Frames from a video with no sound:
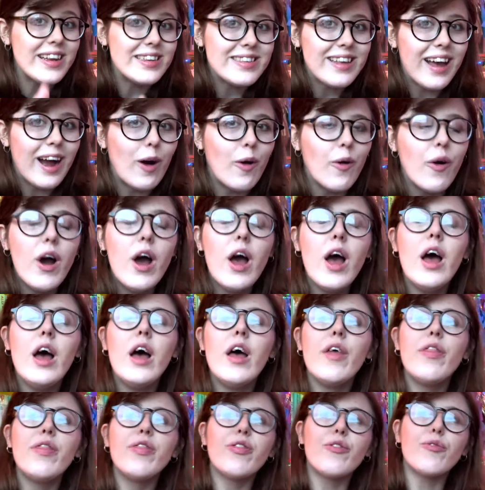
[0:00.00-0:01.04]
out.
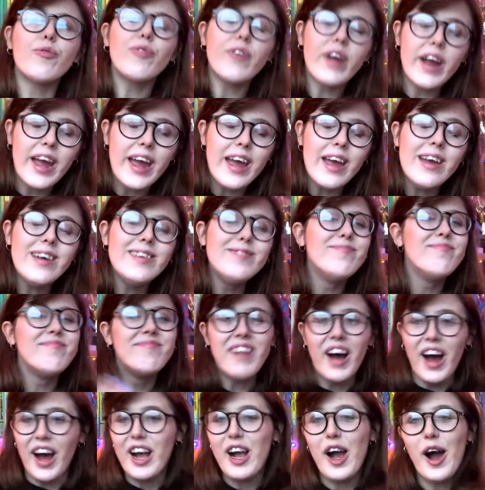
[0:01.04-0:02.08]
Three,
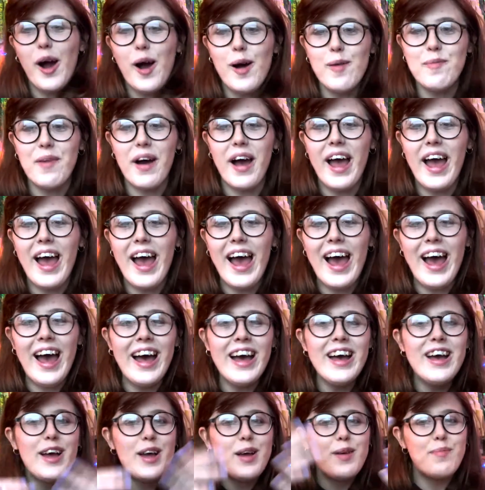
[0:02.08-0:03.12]
I cut my hair,
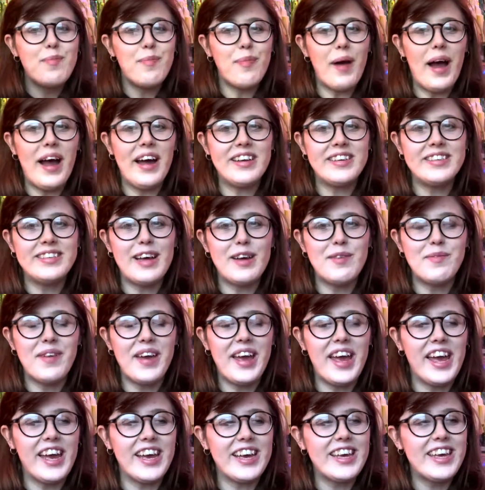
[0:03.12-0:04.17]

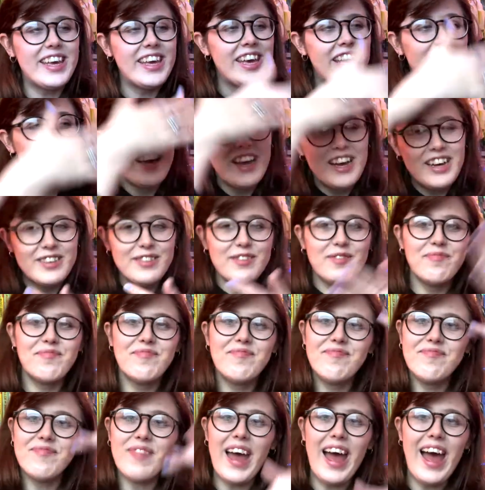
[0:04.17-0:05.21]
pandemic
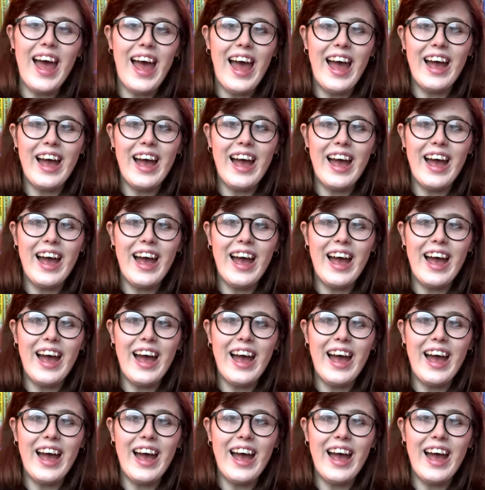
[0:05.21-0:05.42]
hair